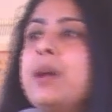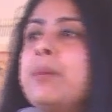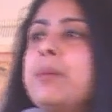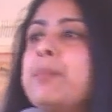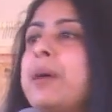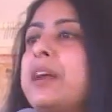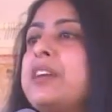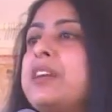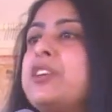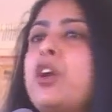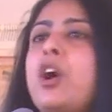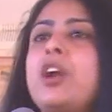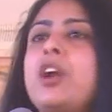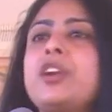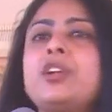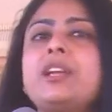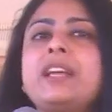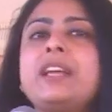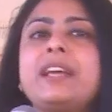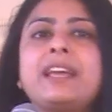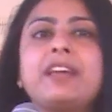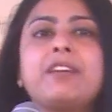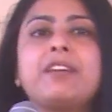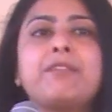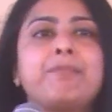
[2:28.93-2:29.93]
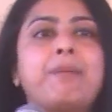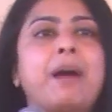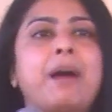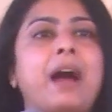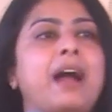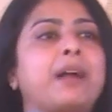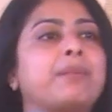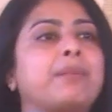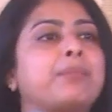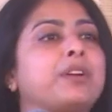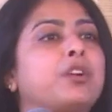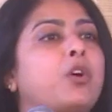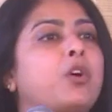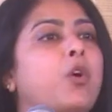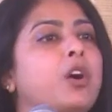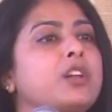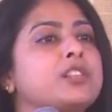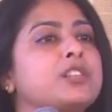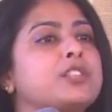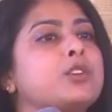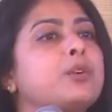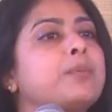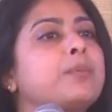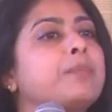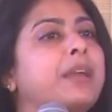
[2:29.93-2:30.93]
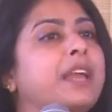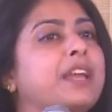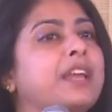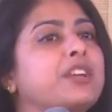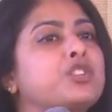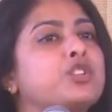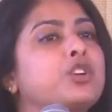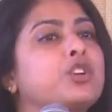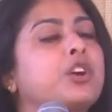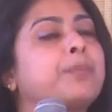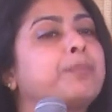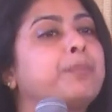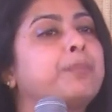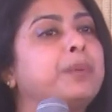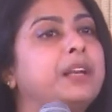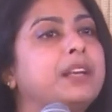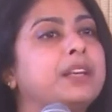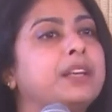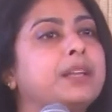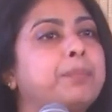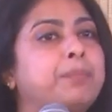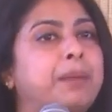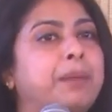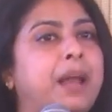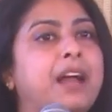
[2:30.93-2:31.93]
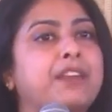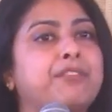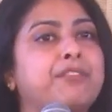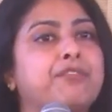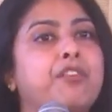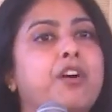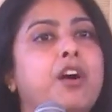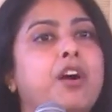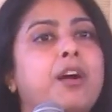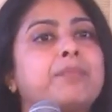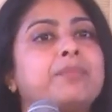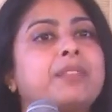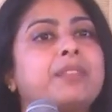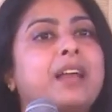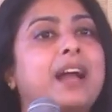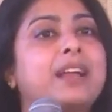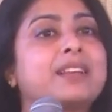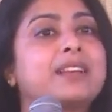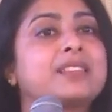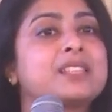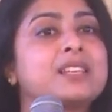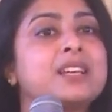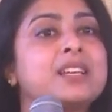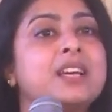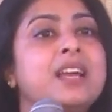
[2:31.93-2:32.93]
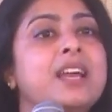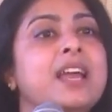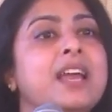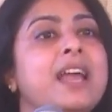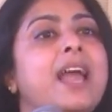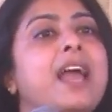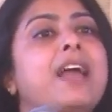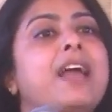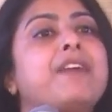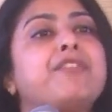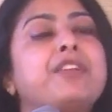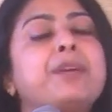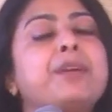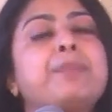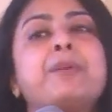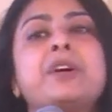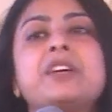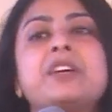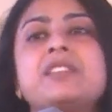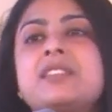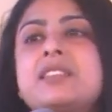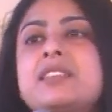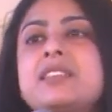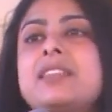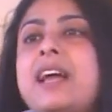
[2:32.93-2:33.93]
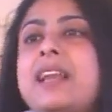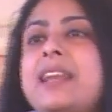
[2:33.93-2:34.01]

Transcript: but not only give back, but also make sure, build a platform that every person that